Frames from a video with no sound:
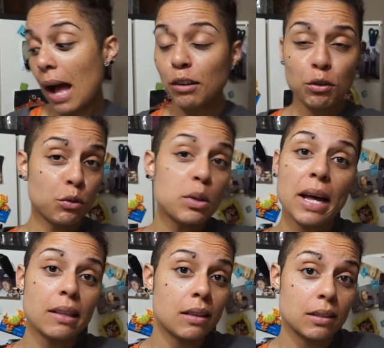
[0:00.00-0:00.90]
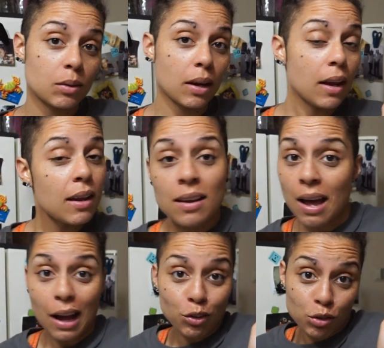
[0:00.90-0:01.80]
I just rouletted this, okay?
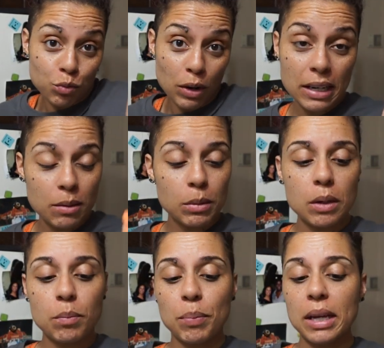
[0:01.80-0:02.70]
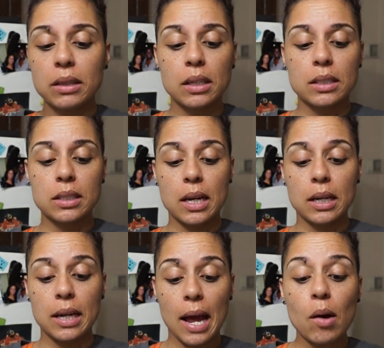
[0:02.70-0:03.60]
I just randomly picked this,
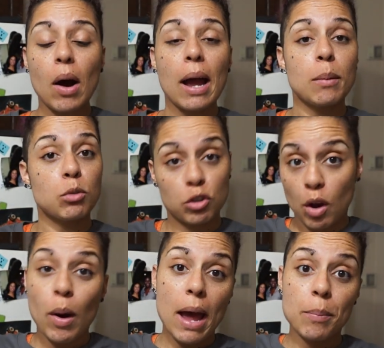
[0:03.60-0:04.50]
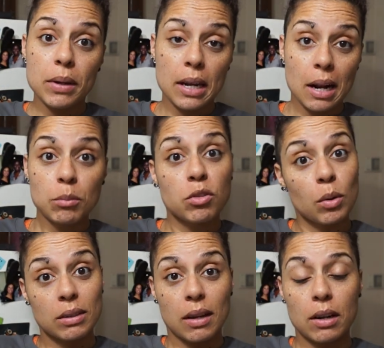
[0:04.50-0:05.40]
and now I am so happy and I'm
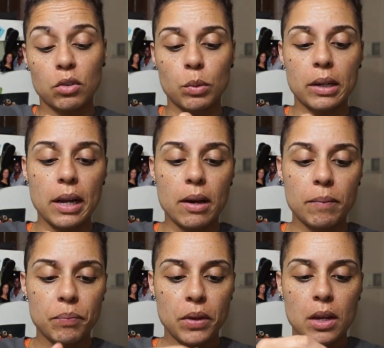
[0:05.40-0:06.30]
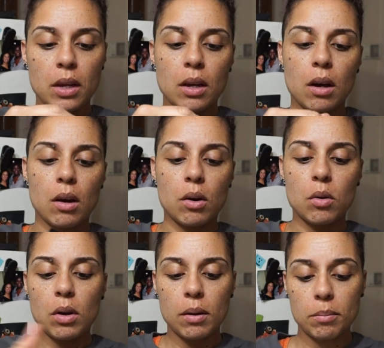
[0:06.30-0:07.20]
so excited to work out.
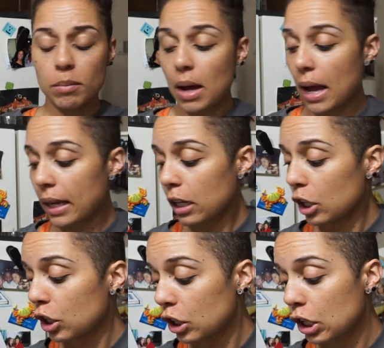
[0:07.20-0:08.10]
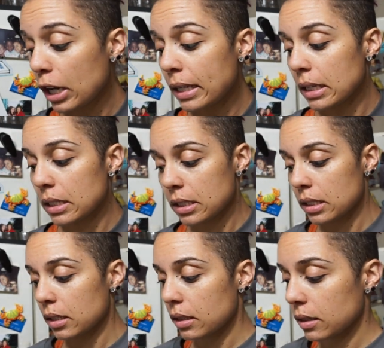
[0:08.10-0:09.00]
Oh my
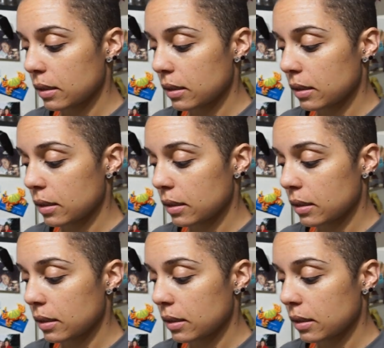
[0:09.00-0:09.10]
goodness.